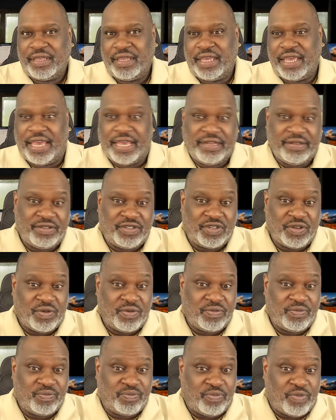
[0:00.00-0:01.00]
And
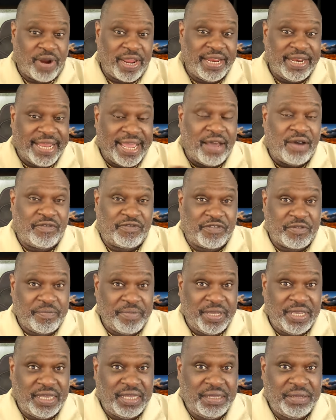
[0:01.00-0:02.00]
so right now for
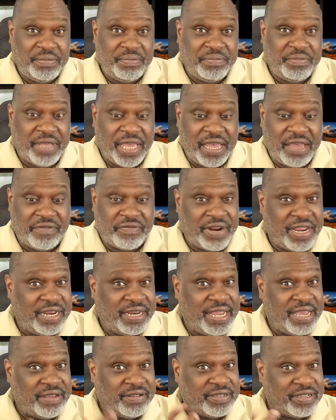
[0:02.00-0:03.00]
me, yeah, right
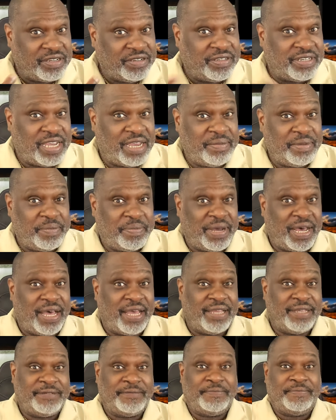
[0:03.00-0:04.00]
now is a good time to
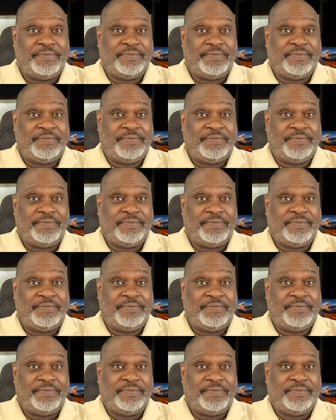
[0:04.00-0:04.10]
buy.